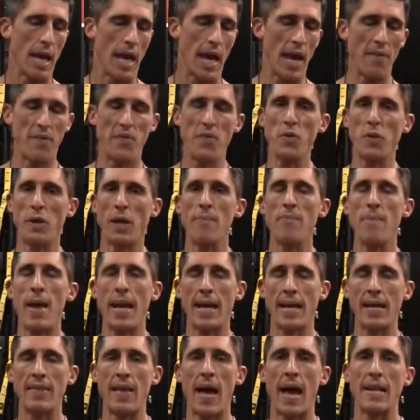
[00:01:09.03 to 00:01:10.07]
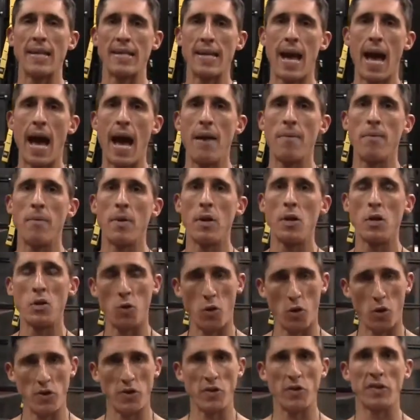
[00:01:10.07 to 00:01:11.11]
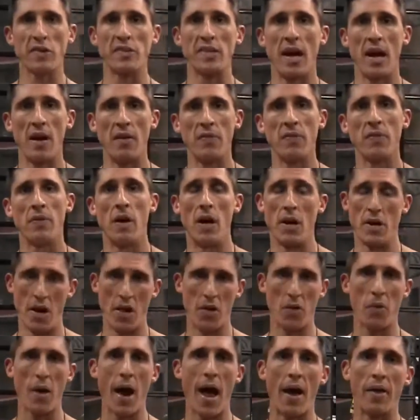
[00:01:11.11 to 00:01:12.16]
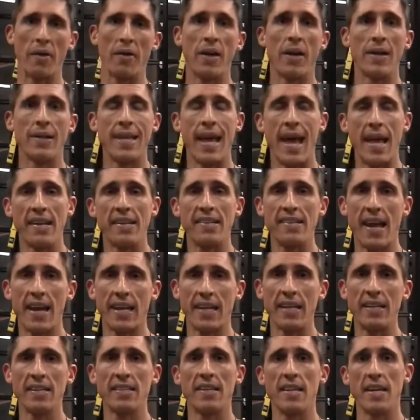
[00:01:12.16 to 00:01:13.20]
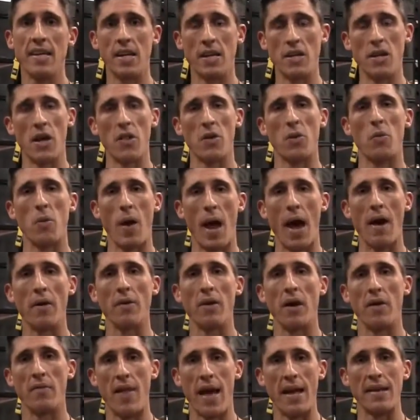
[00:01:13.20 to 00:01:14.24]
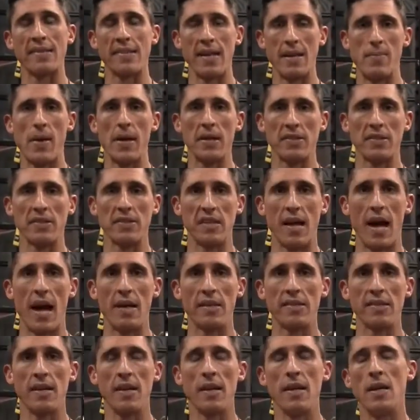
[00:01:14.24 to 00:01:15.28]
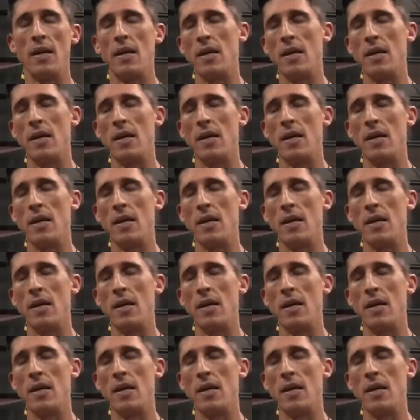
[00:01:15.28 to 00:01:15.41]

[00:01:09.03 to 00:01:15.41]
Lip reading: If you can make it that time, you earn yourself another round. 10 seconds and another round of that same exercise.